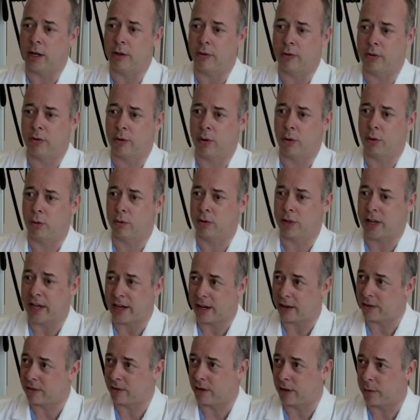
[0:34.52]
So that
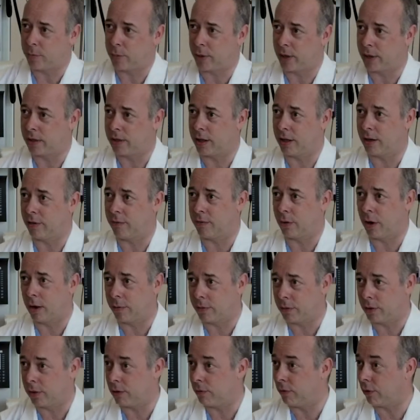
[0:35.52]
has an impact then,
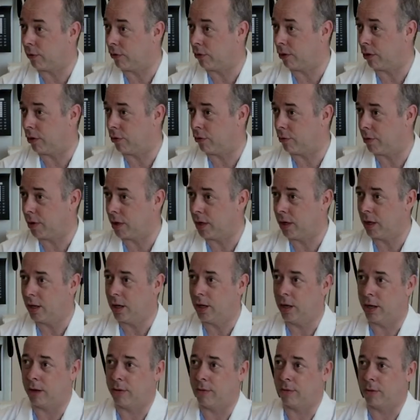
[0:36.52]
obviously, for surgery,
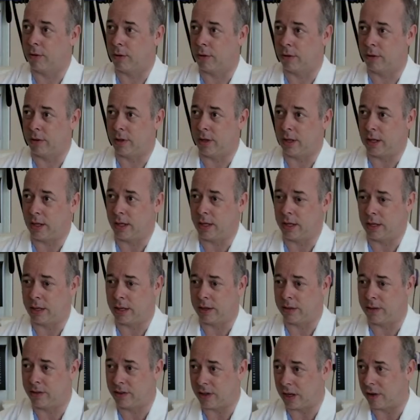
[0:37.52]
for the
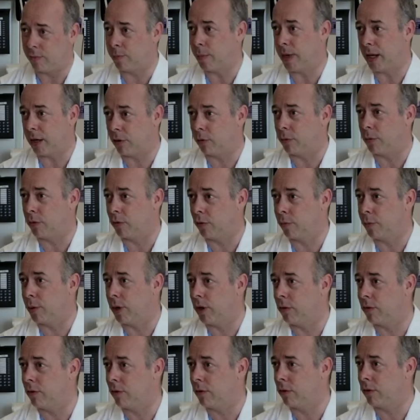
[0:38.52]
safe management of
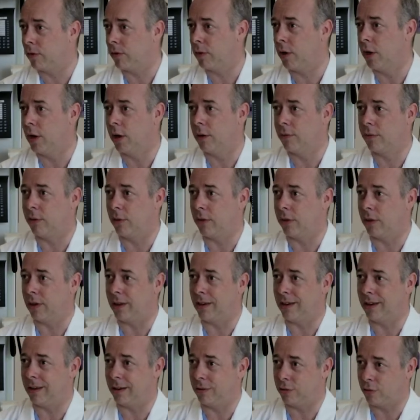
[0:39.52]
patients, for
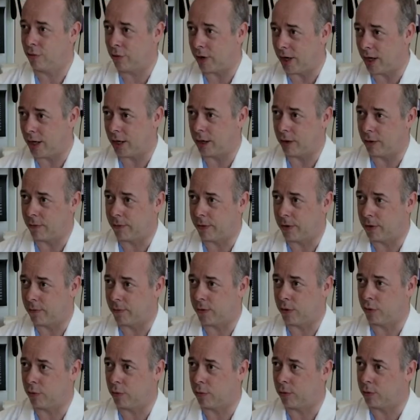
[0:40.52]
the training of
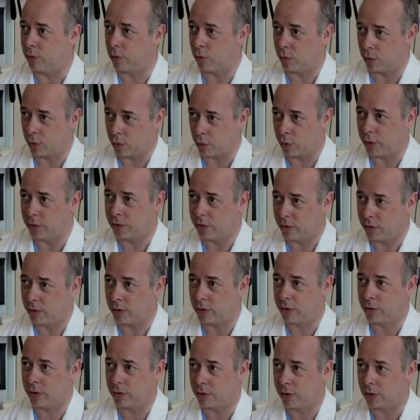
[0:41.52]
individuals who are going to
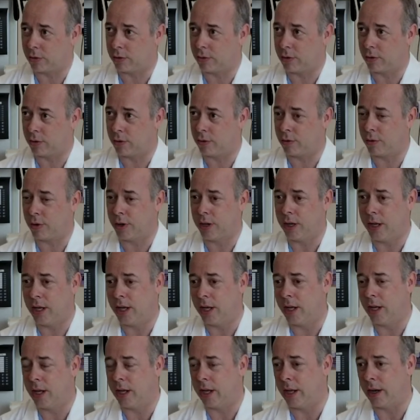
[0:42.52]
conduct surgery.
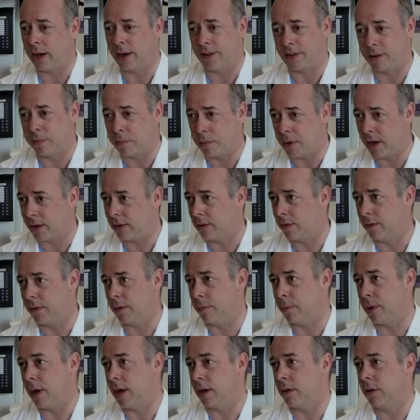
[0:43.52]
It has a massive
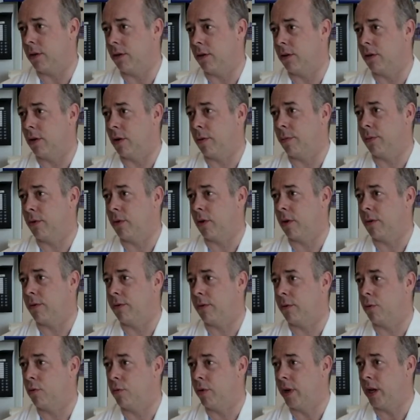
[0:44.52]
impact in terms of
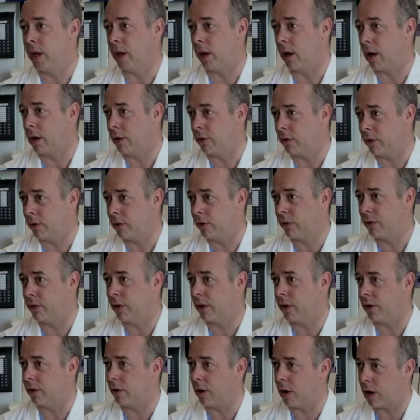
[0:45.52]
radiologists
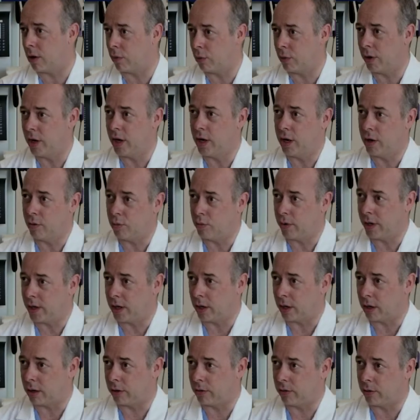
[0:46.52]
and how
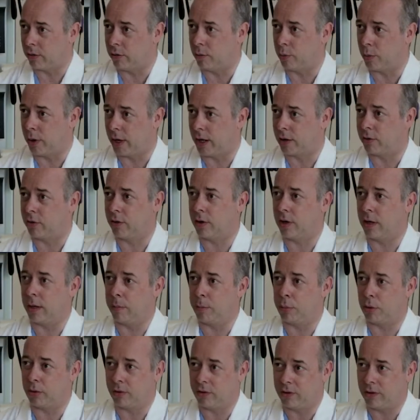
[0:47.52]
radiologists will actually
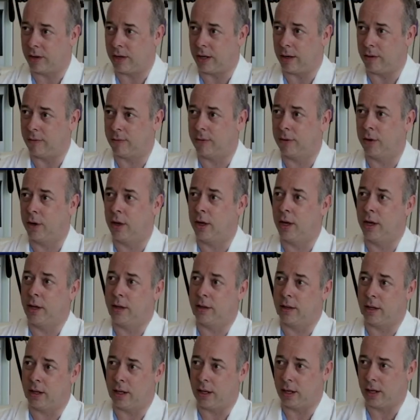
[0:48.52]
perceive
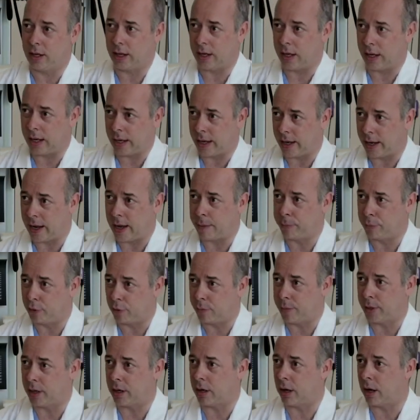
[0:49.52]
the
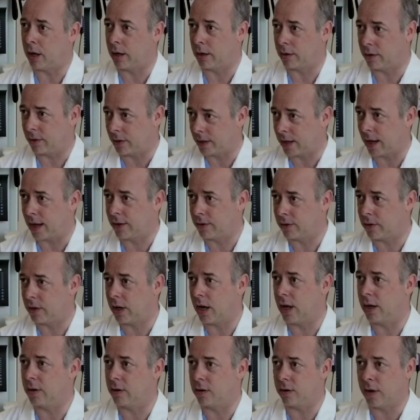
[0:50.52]
abdomen on CAT
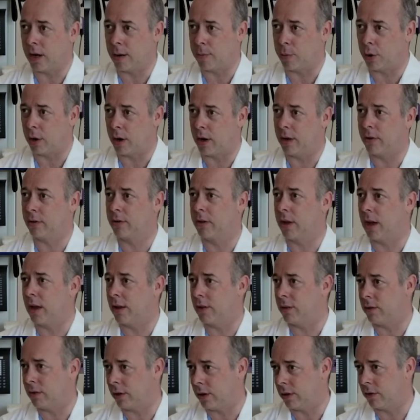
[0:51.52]
scans, MRI
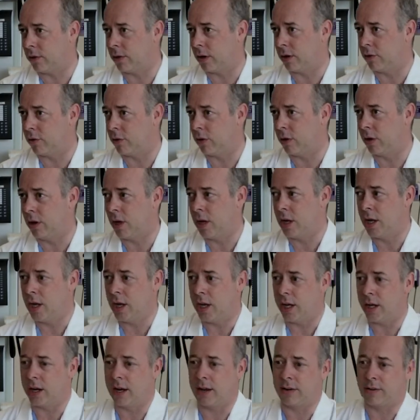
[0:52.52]
scans, etc.
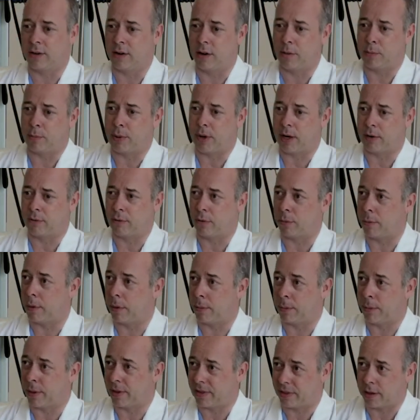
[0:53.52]
It has an impact from a
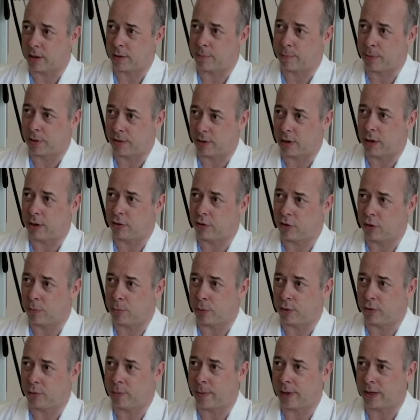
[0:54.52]
pathology
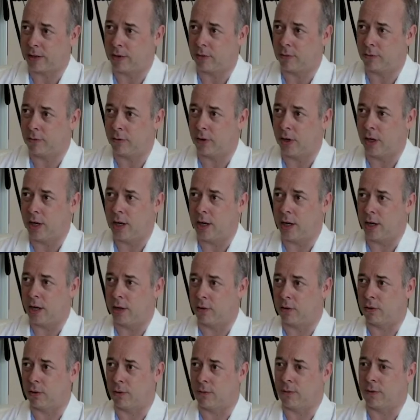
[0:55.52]
perspective
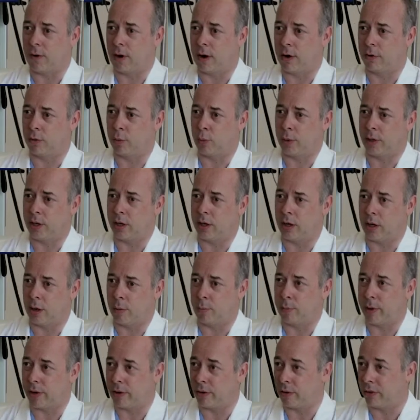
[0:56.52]
insofar as we can now
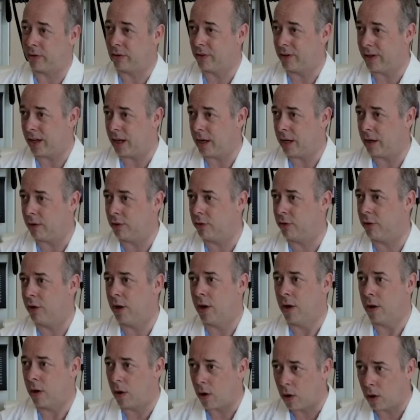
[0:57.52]
better stage
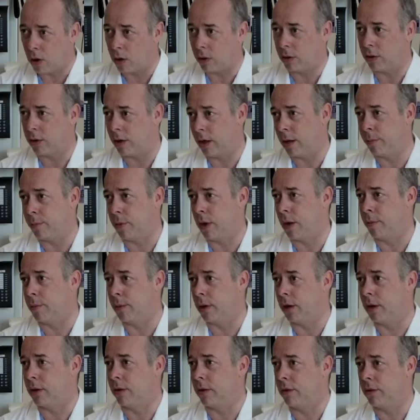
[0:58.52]
all
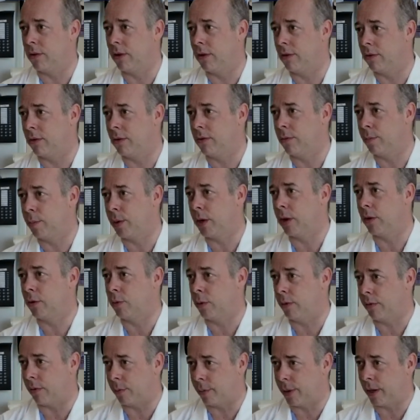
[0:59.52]
abdominal diseases because
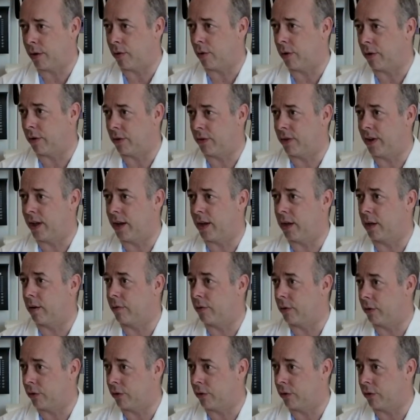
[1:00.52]
we have a better understanding of